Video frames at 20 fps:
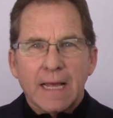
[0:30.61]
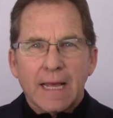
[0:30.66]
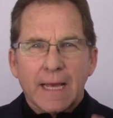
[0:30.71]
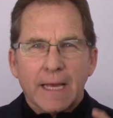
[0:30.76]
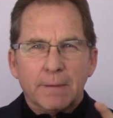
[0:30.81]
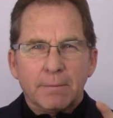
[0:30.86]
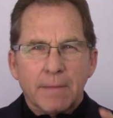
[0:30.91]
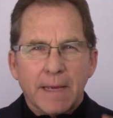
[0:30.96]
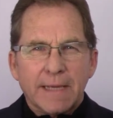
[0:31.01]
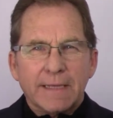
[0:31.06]

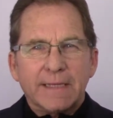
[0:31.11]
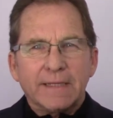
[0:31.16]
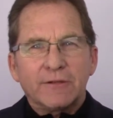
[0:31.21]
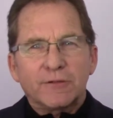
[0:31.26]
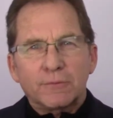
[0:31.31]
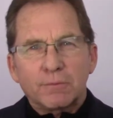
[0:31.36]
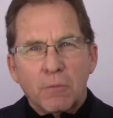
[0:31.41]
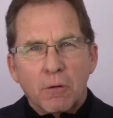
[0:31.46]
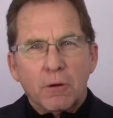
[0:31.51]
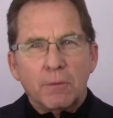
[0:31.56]
and making
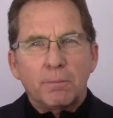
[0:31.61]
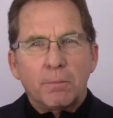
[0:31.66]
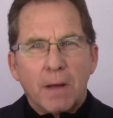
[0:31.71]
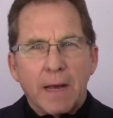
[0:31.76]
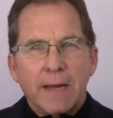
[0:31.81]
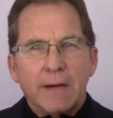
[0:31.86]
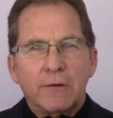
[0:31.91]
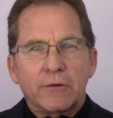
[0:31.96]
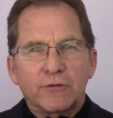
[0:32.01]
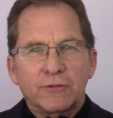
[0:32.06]
smart
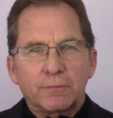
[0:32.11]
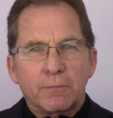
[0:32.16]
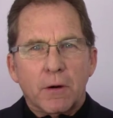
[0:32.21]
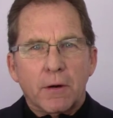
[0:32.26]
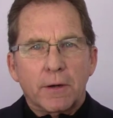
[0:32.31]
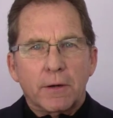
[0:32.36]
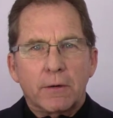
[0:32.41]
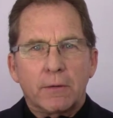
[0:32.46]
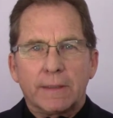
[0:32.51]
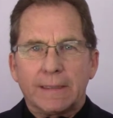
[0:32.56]
buyers
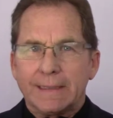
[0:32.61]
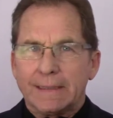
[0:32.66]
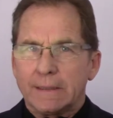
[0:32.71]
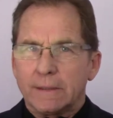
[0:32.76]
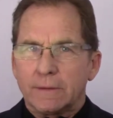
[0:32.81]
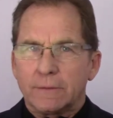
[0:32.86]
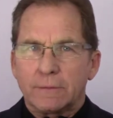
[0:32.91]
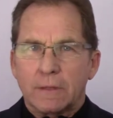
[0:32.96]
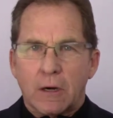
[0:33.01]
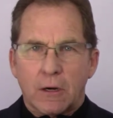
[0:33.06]
smarter
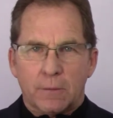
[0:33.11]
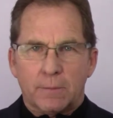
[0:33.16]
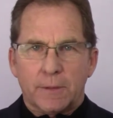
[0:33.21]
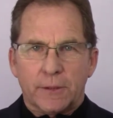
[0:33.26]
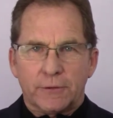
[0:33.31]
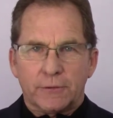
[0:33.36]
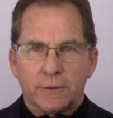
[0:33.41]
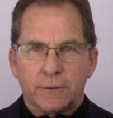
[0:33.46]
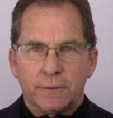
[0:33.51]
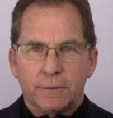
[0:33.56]
is our
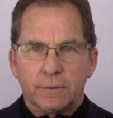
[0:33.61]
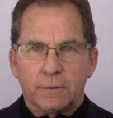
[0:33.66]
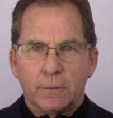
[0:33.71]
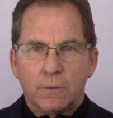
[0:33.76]
mission.